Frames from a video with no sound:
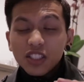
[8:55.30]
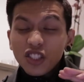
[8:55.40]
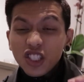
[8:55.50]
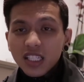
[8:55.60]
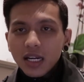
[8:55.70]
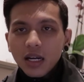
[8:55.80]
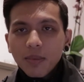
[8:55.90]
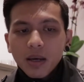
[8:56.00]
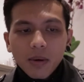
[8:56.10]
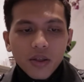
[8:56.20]
just a little
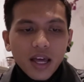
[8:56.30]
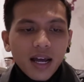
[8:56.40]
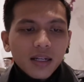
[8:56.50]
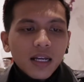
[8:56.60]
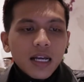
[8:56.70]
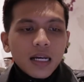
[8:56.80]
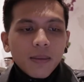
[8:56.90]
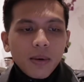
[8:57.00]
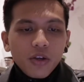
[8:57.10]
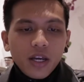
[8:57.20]
bit about that,
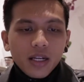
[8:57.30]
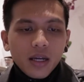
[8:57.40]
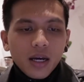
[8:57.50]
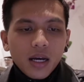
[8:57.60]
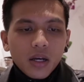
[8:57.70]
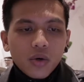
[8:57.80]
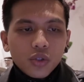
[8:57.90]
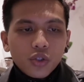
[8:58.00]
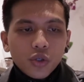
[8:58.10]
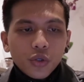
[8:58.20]
but you can go
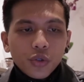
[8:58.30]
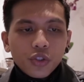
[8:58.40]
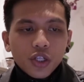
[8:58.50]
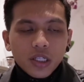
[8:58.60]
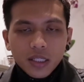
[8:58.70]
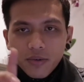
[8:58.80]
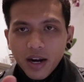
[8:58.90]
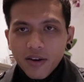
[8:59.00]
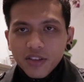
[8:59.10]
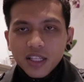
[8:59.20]
through just
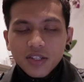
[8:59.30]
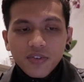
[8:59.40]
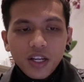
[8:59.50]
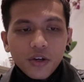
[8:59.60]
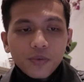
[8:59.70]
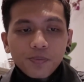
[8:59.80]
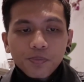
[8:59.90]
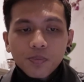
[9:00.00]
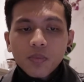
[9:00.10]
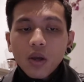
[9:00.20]
right after this video.
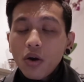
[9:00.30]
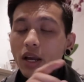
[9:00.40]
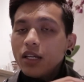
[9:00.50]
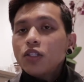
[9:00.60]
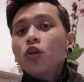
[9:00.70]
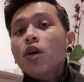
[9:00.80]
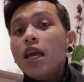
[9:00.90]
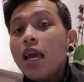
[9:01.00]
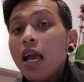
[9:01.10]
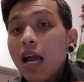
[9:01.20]
Okay, so
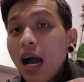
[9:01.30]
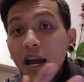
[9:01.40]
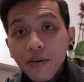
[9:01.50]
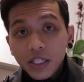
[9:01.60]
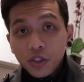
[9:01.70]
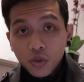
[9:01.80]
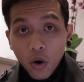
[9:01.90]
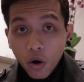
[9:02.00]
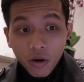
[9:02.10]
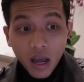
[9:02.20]
I read
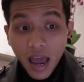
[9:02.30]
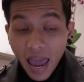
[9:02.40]
through